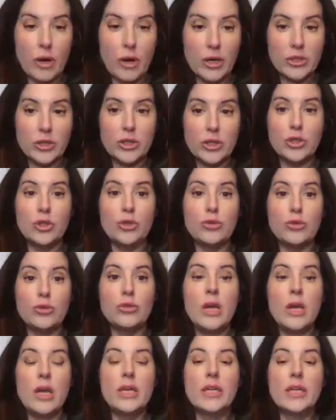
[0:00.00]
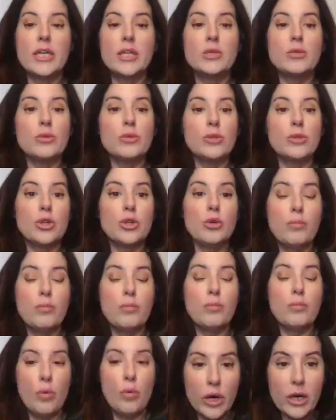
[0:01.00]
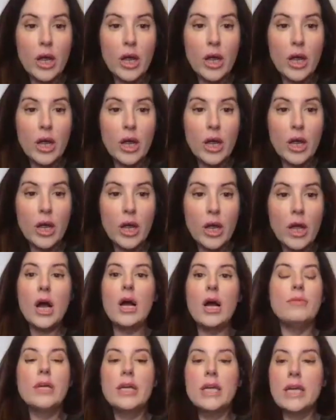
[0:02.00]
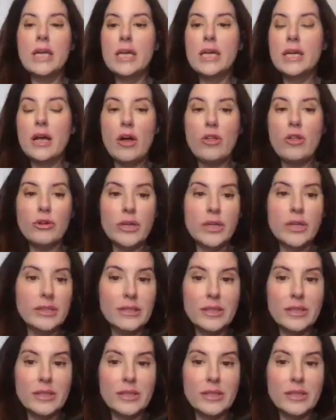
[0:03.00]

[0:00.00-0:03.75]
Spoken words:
that they recruited from those trailer parks because those kids were so poor.